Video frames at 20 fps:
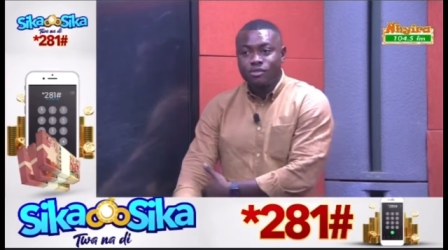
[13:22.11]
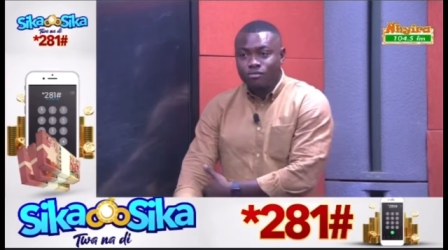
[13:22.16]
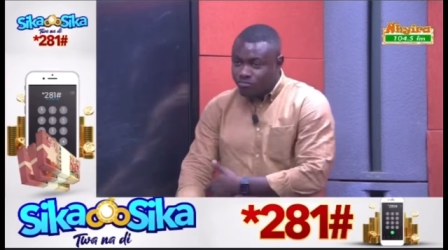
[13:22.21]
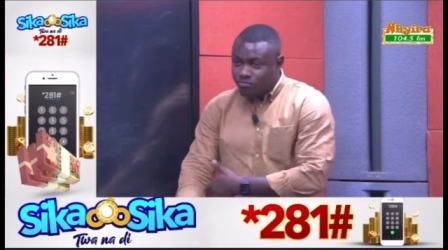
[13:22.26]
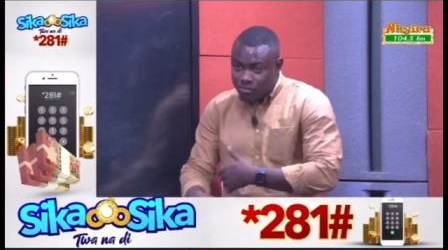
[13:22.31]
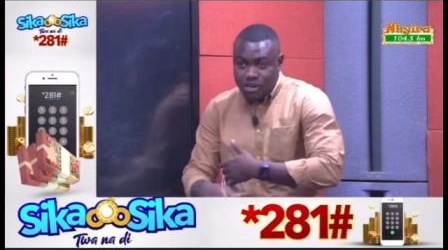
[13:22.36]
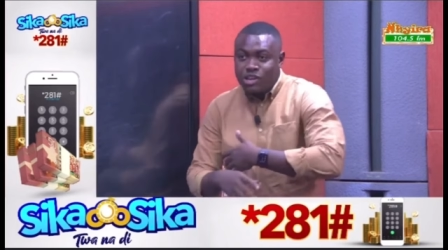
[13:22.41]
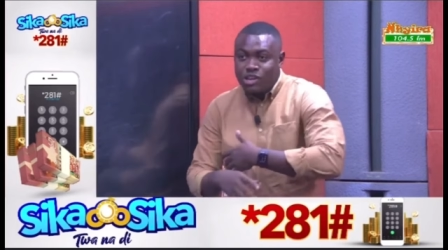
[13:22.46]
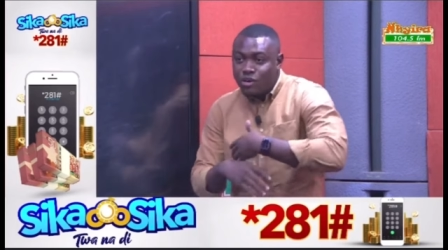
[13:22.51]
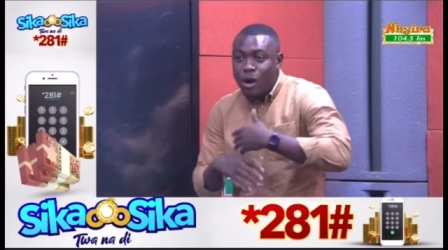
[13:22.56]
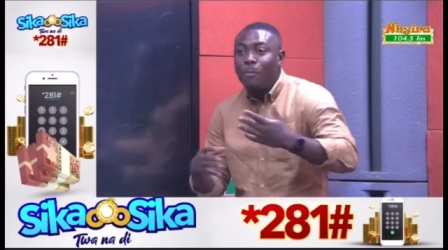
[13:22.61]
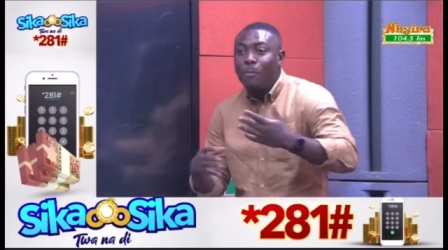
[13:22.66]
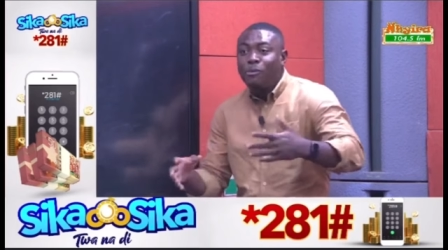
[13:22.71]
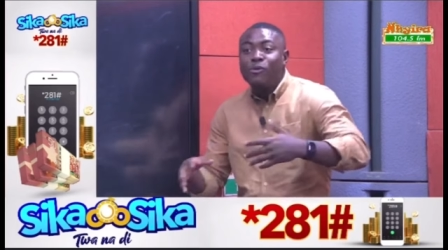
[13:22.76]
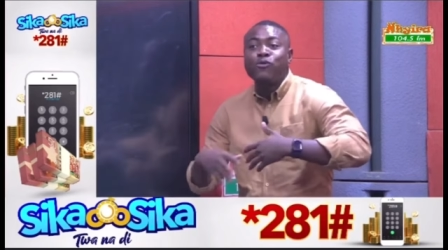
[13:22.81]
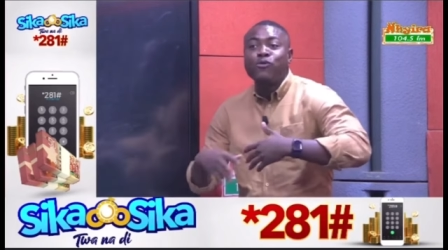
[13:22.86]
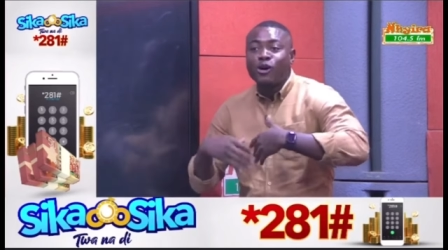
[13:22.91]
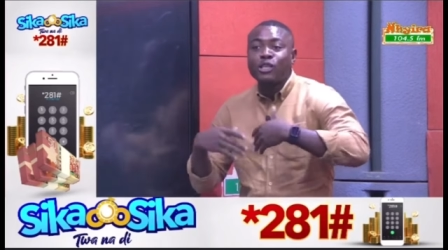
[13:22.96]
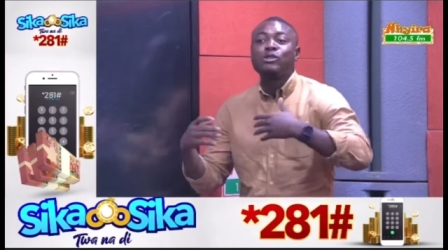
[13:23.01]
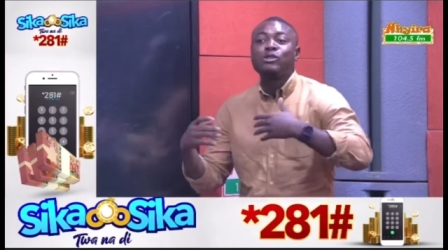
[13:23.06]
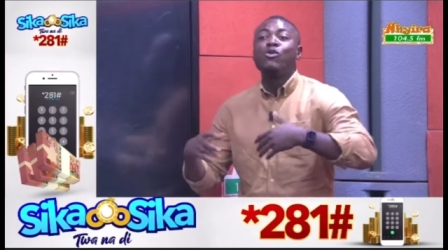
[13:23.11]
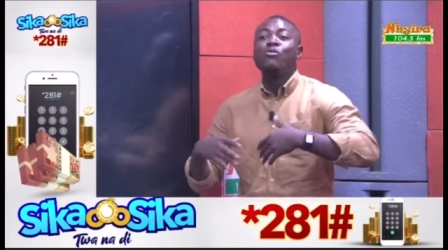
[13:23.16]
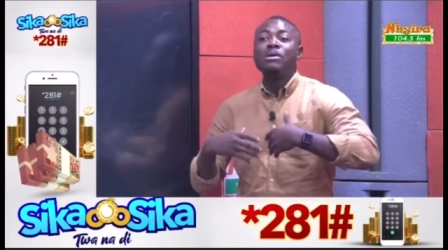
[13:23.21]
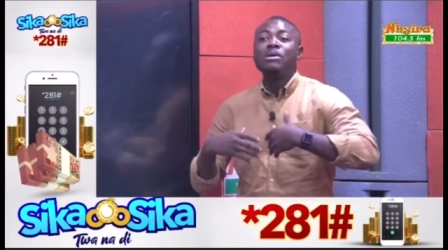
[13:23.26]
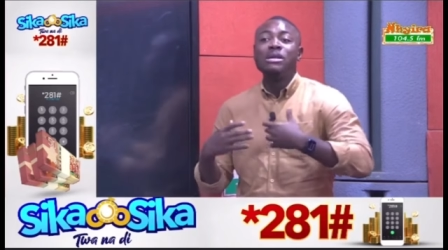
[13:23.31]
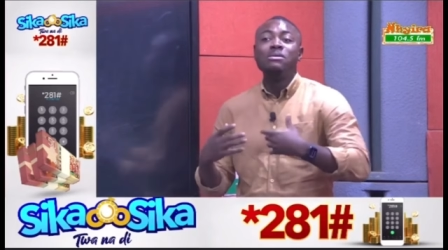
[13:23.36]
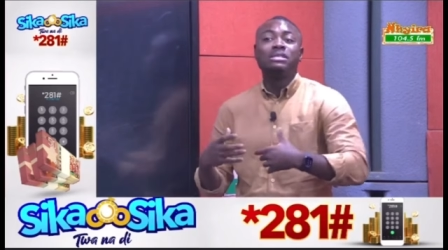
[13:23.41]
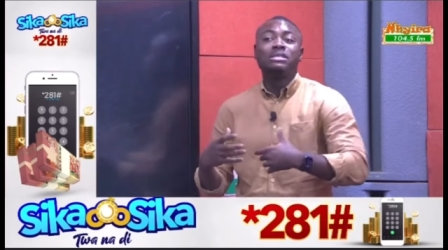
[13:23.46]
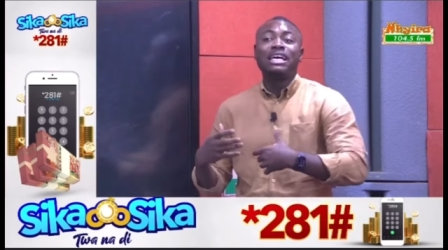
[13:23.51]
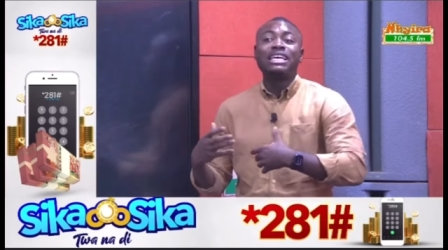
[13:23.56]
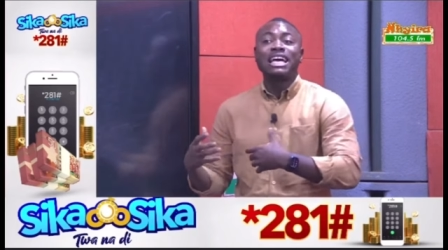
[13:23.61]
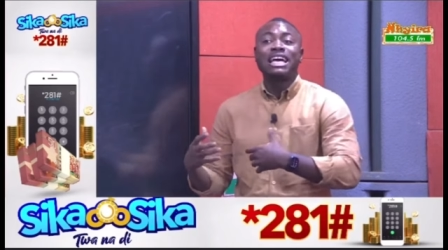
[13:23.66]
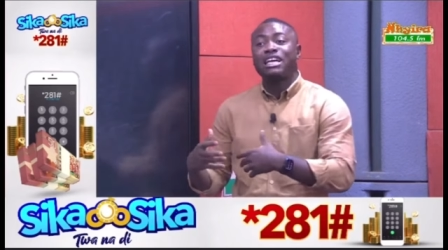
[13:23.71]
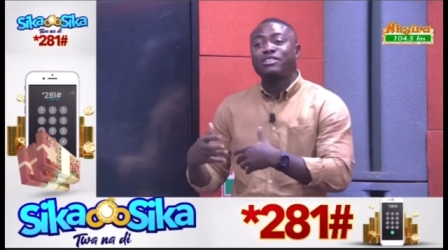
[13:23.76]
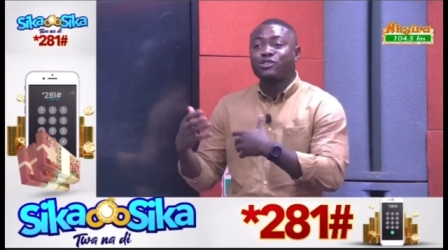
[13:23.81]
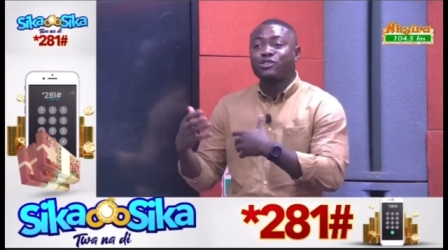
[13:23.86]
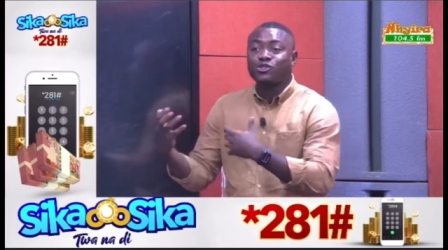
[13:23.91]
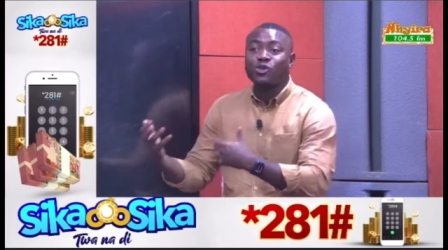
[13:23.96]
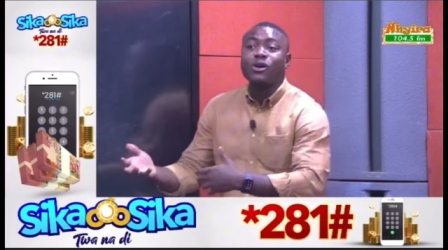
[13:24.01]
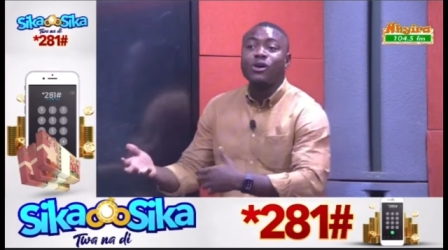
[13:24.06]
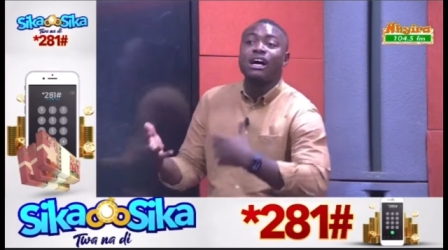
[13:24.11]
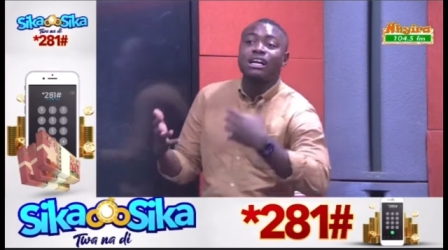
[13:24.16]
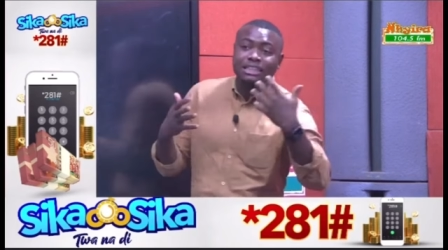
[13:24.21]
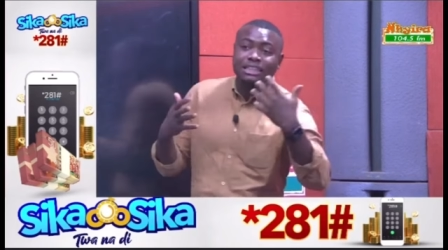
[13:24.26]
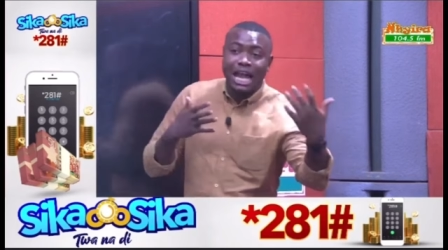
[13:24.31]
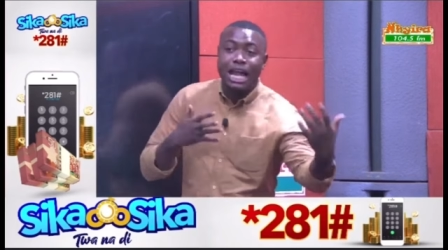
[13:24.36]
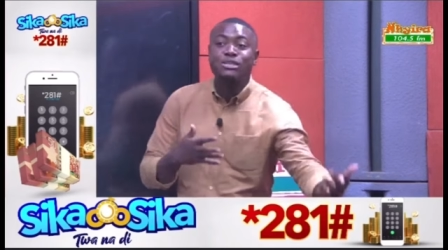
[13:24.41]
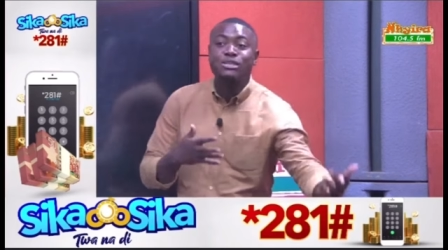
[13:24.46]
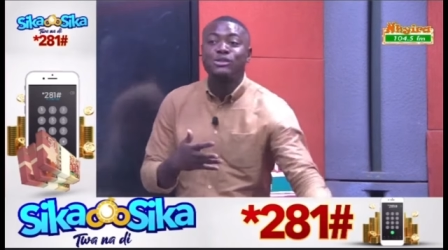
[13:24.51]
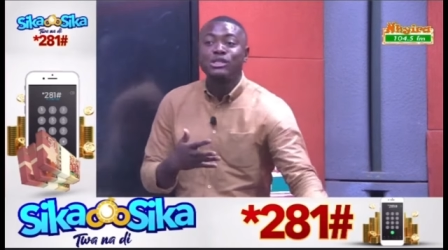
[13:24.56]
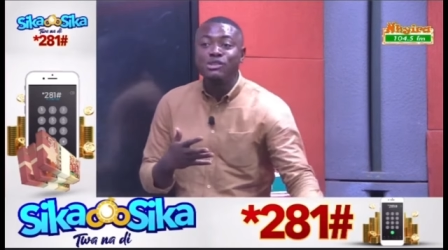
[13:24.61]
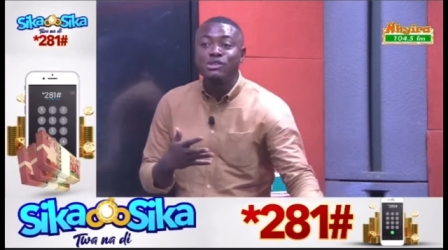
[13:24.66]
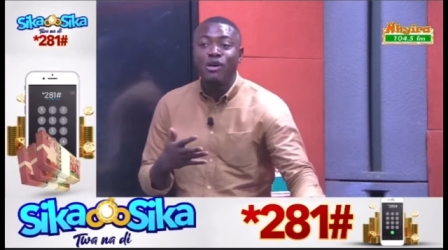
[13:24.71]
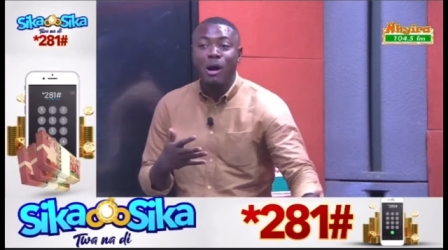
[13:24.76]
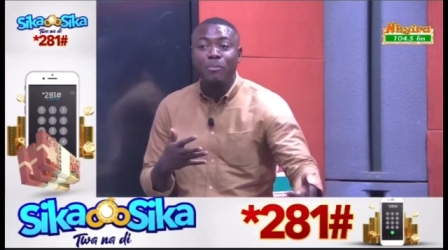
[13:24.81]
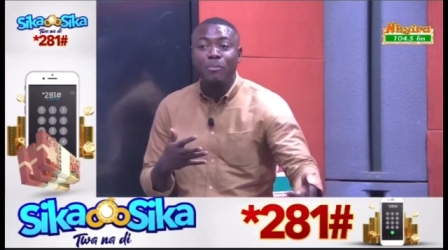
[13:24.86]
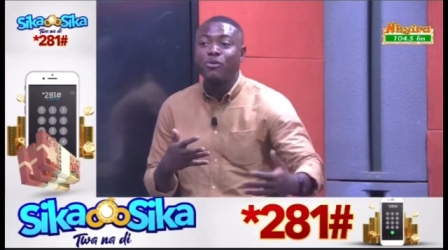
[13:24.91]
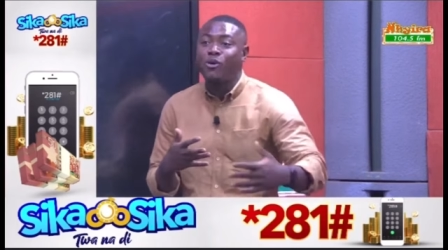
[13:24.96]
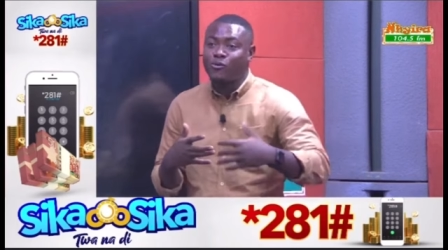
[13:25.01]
Liverpool, for some will believe, say, he had stronger ties to Liverpool.